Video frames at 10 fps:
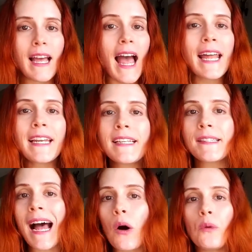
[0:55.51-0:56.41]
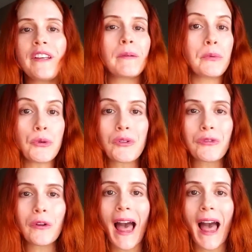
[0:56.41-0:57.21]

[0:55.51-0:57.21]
Henna is not only a beautiful